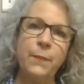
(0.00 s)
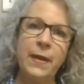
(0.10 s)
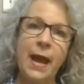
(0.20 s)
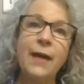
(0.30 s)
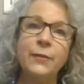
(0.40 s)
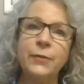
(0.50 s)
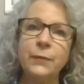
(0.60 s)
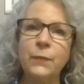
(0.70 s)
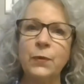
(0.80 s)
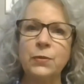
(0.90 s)
gathered
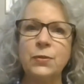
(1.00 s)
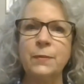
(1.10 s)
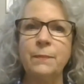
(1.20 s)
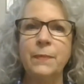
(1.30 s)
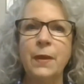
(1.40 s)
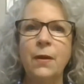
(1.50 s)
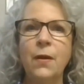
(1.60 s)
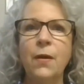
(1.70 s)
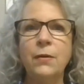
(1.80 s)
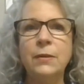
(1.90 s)
in worship
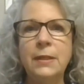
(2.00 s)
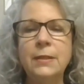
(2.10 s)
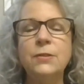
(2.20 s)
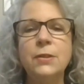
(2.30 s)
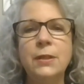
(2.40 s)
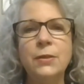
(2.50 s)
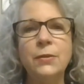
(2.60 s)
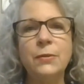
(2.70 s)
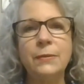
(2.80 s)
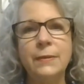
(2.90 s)
need to
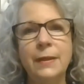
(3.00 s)
hear